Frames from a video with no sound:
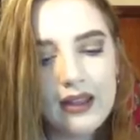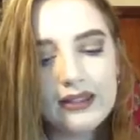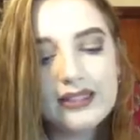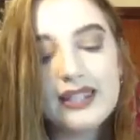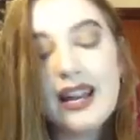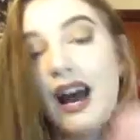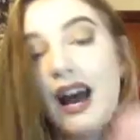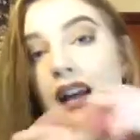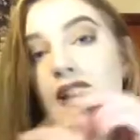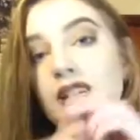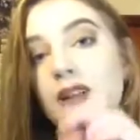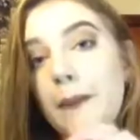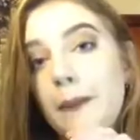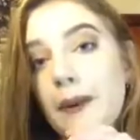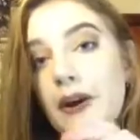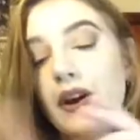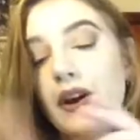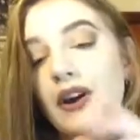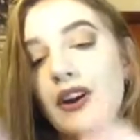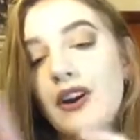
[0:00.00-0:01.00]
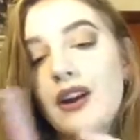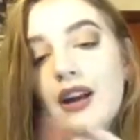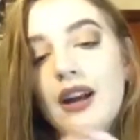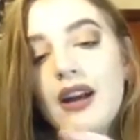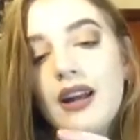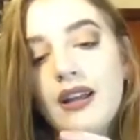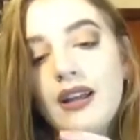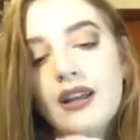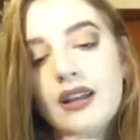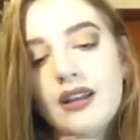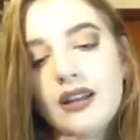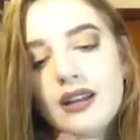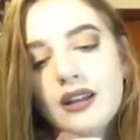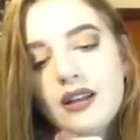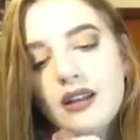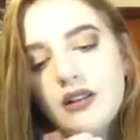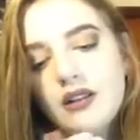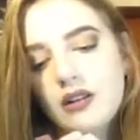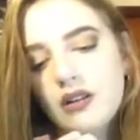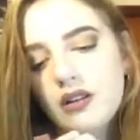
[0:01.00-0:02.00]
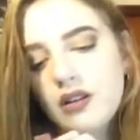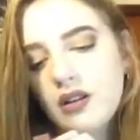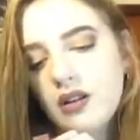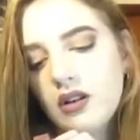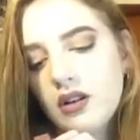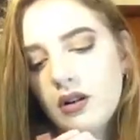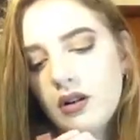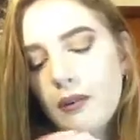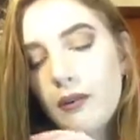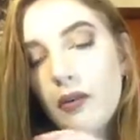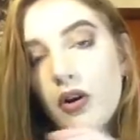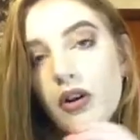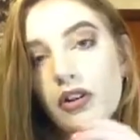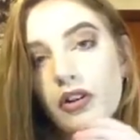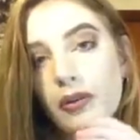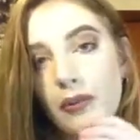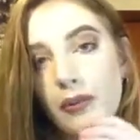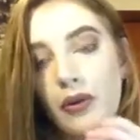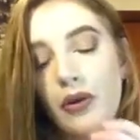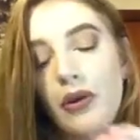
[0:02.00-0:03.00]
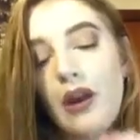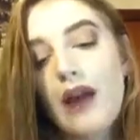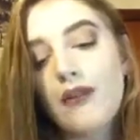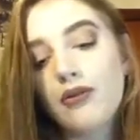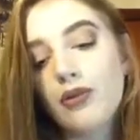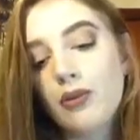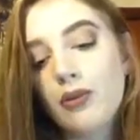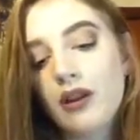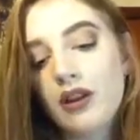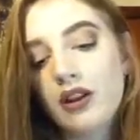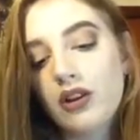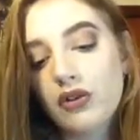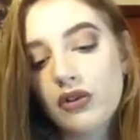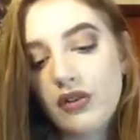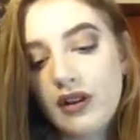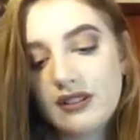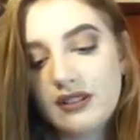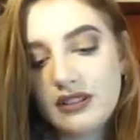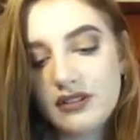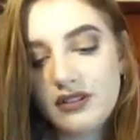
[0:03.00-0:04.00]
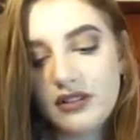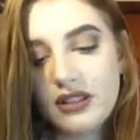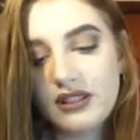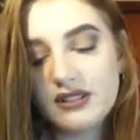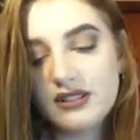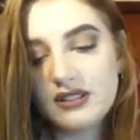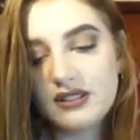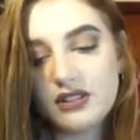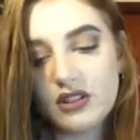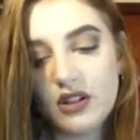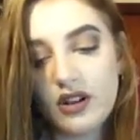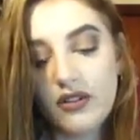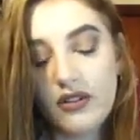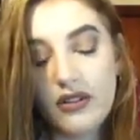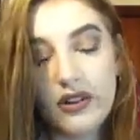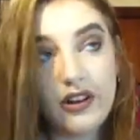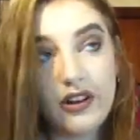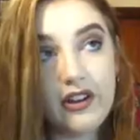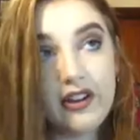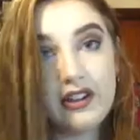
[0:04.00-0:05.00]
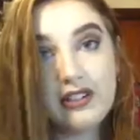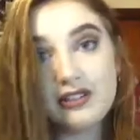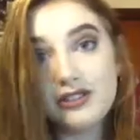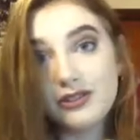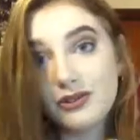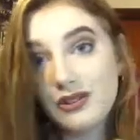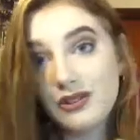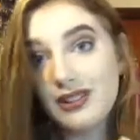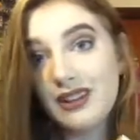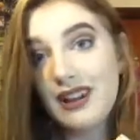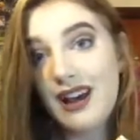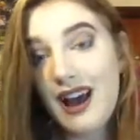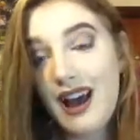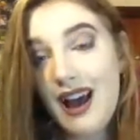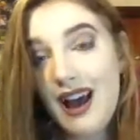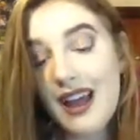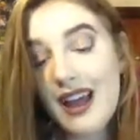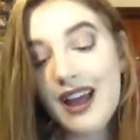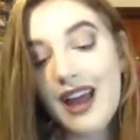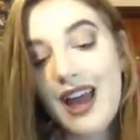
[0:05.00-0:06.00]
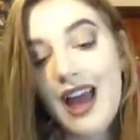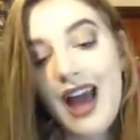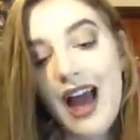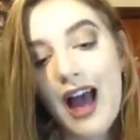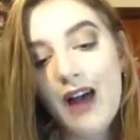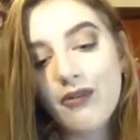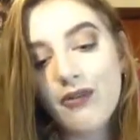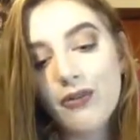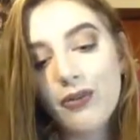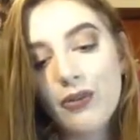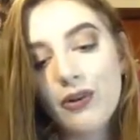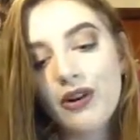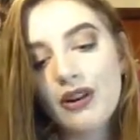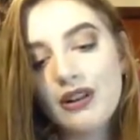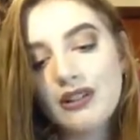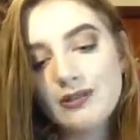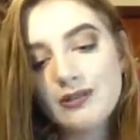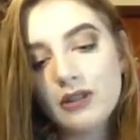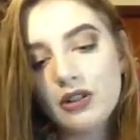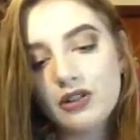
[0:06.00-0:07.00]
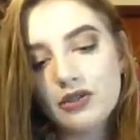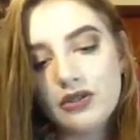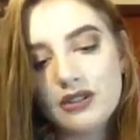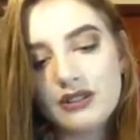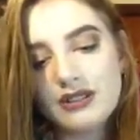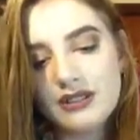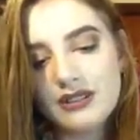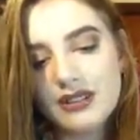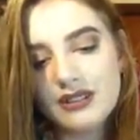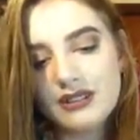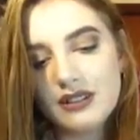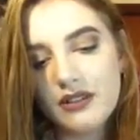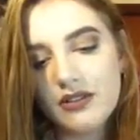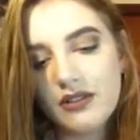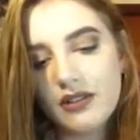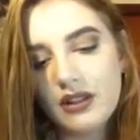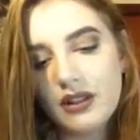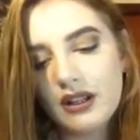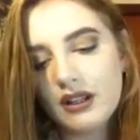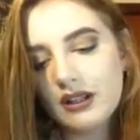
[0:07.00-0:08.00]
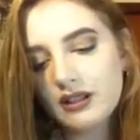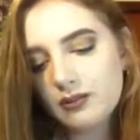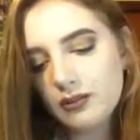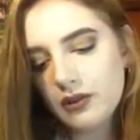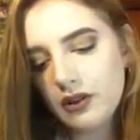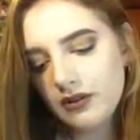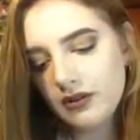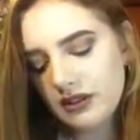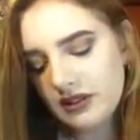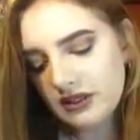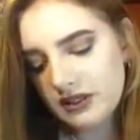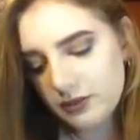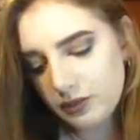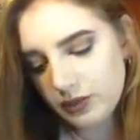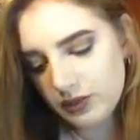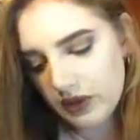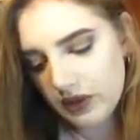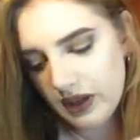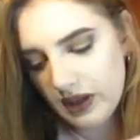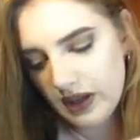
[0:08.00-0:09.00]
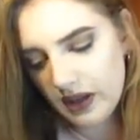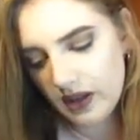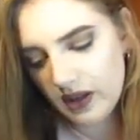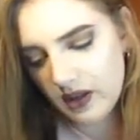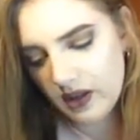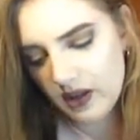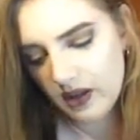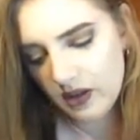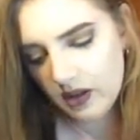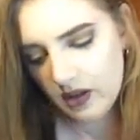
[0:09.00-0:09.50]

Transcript: Tanya Burr in Martha Moo. Everyone went crazy for this at the start of the year, and so did I. Haven't worn it as much recently, so I feel like it's more of a spring,